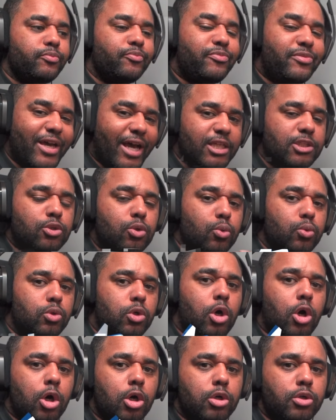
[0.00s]
that's called
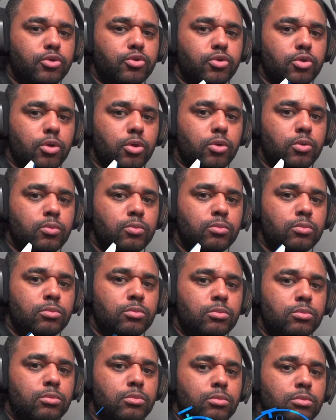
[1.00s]
car control.
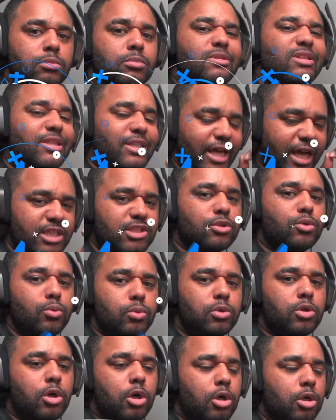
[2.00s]
That's
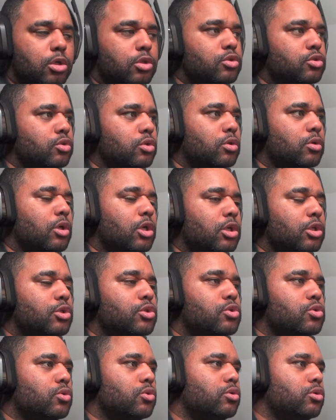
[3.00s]
called car control, I can
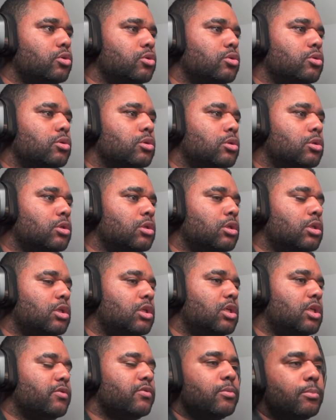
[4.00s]
assure you.
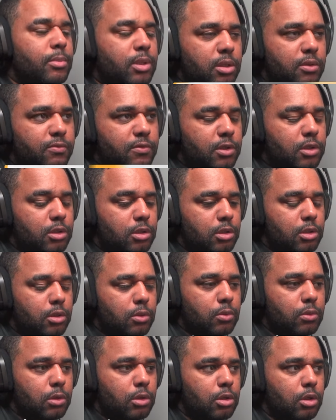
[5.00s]
If a motherfucker can
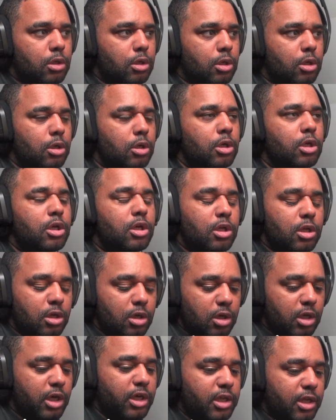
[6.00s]
hold a car
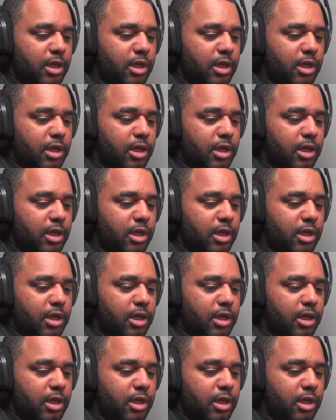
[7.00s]
like